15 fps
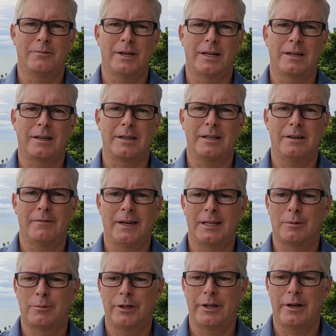readily
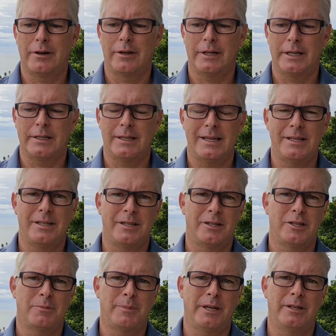available there and easy
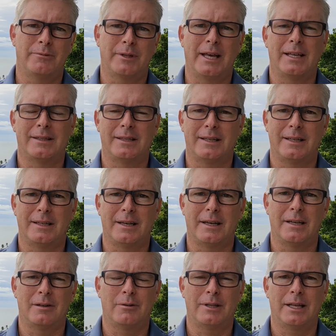to spend without
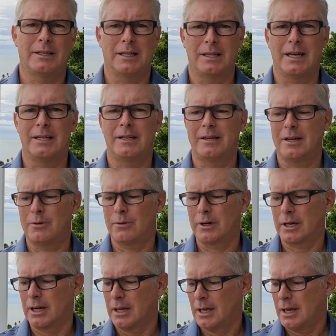the Lightning
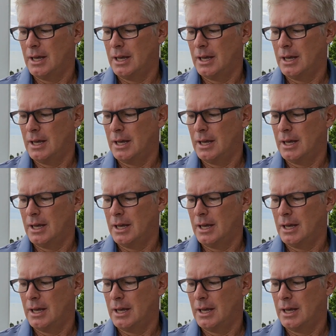Network.